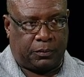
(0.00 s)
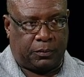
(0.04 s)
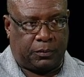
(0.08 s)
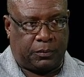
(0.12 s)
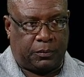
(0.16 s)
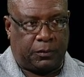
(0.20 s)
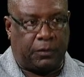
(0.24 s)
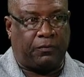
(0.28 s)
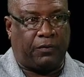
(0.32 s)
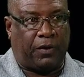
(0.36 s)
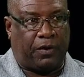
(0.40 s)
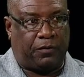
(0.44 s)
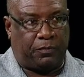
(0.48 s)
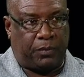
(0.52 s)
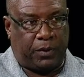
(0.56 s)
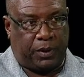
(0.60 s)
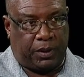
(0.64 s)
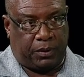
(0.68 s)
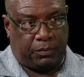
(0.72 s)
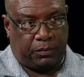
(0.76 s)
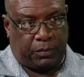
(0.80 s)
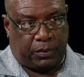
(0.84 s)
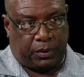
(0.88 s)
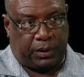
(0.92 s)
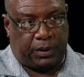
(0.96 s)
The 5
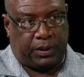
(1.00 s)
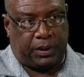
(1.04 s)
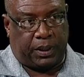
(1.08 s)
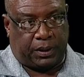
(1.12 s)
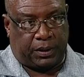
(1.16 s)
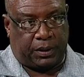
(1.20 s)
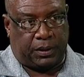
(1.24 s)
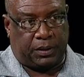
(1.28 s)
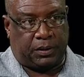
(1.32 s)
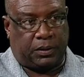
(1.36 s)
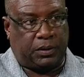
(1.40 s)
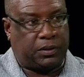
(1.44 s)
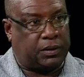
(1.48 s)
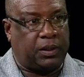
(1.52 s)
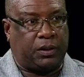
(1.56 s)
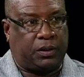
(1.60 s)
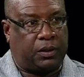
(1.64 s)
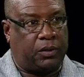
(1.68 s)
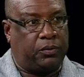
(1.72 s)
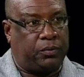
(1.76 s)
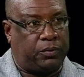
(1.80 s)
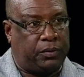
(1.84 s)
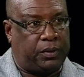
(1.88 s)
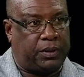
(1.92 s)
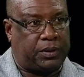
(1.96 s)
million money that is, it's not a
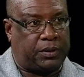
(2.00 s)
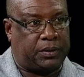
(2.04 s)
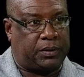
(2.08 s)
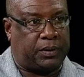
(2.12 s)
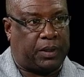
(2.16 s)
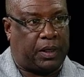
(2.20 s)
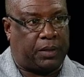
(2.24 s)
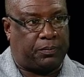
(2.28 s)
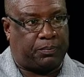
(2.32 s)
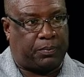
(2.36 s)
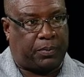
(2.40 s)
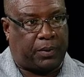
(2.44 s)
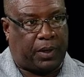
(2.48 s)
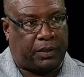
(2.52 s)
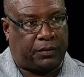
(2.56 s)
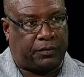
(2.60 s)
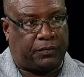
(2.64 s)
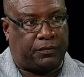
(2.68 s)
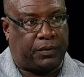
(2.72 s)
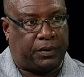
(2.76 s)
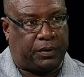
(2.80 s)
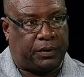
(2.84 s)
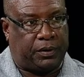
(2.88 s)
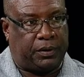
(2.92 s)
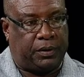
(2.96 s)
loan, it's part of
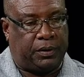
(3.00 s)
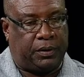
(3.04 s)
the